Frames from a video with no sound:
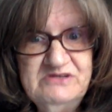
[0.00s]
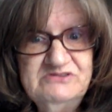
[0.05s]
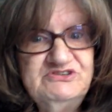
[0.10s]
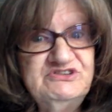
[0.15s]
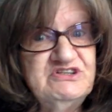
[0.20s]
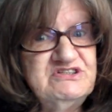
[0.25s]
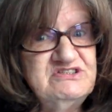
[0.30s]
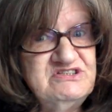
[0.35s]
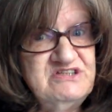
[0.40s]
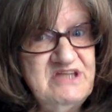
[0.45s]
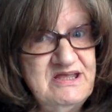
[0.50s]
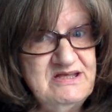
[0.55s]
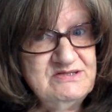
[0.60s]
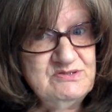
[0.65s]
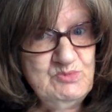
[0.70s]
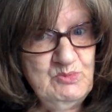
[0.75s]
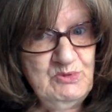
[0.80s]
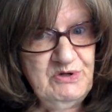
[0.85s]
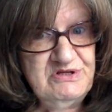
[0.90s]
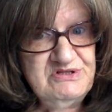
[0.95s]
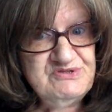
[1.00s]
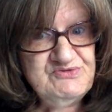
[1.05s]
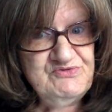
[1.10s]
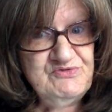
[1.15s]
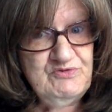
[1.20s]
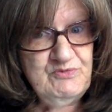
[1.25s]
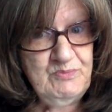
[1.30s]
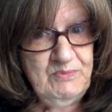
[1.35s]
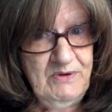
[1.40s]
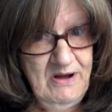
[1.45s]
Just as ones
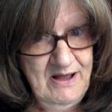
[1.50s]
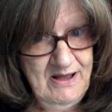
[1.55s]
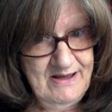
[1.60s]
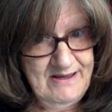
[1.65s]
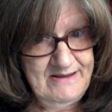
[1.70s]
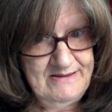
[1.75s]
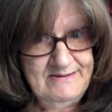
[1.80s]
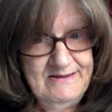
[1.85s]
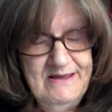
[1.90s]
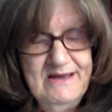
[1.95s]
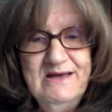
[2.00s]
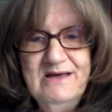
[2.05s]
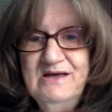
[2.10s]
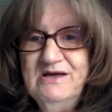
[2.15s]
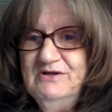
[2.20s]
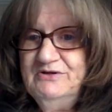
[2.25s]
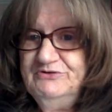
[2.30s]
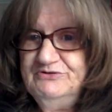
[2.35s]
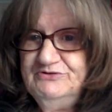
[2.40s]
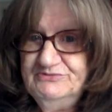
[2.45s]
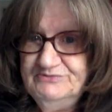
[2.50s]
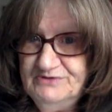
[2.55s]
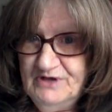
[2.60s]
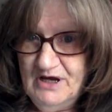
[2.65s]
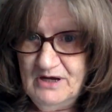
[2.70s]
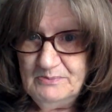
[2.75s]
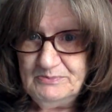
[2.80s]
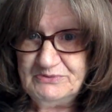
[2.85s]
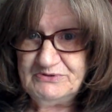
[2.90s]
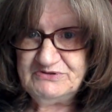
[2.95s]
for the bride do
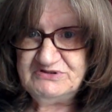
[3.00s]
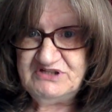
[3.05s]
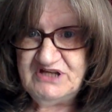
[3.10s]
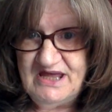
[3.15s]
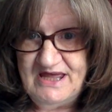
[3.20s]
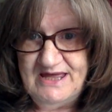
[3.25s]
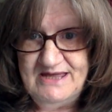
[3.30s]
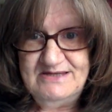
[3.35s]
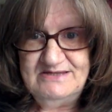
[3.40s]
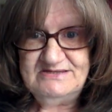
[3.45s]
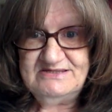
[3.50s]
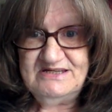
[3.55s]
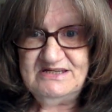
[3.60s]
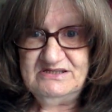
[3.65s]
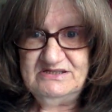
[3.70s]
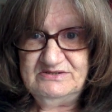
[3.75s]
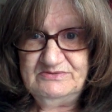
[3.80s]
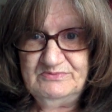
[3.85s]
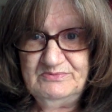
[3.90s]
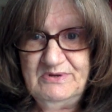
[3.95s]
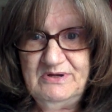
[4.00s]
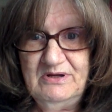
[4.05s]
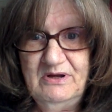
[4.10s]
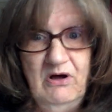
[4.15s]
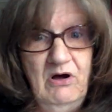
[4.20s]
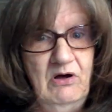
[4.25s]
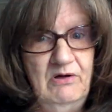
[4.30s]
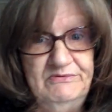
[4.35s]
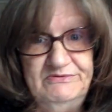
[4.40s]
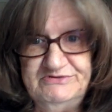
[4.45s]
not pertain to the
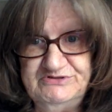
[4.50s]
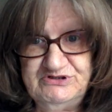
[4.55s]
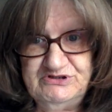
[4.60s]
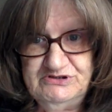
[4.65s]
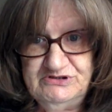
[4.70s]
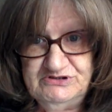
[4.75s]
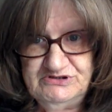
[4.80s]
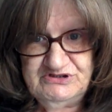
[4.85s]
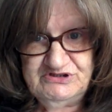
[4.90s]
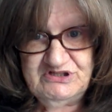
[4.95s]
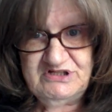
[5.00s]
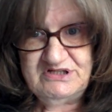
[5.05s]
all the church